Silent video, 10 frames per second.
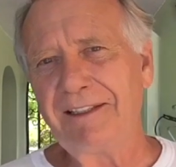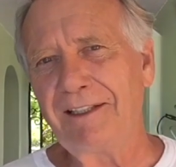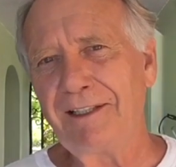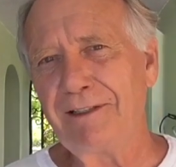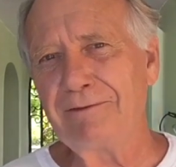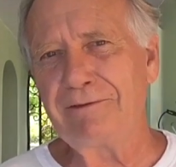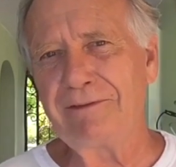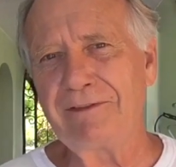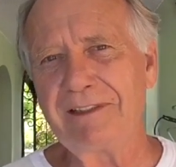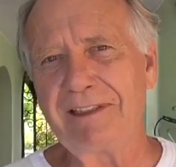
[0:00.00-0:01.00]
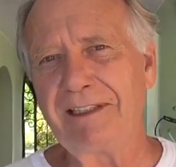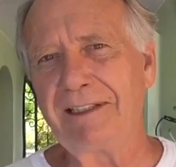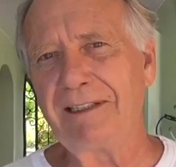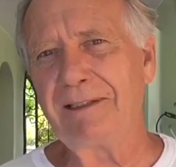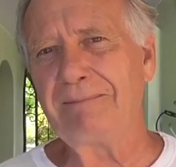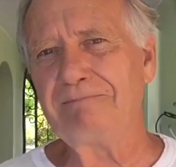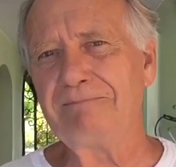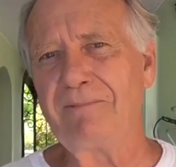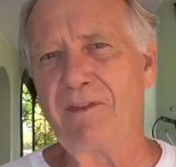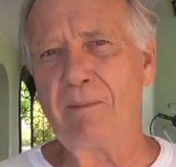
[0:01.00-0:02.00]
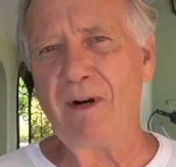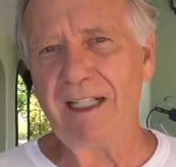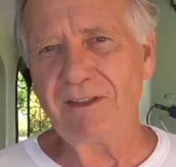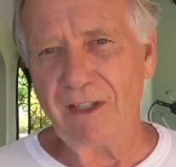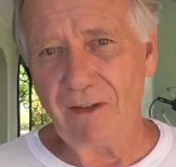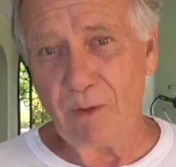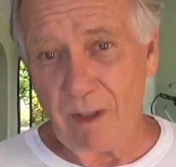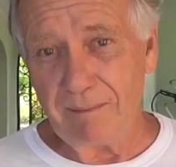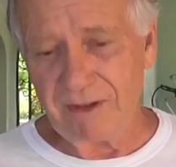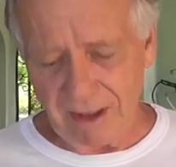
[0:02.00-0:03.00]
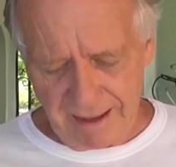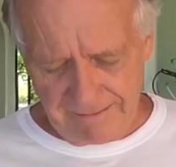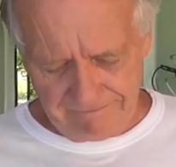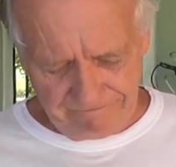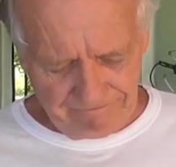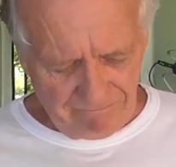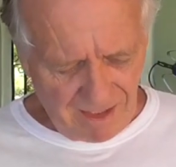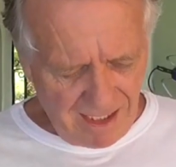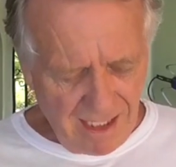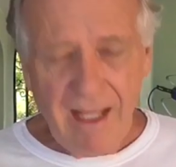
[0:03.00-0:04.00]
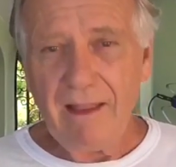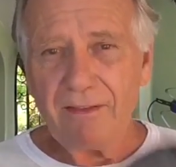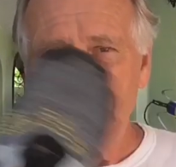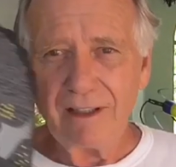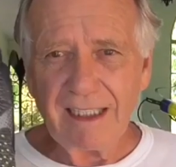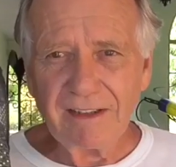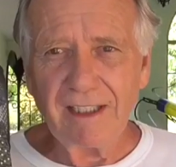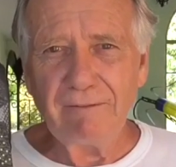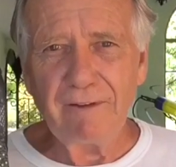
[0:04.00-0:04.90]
of the price on their website. They're less than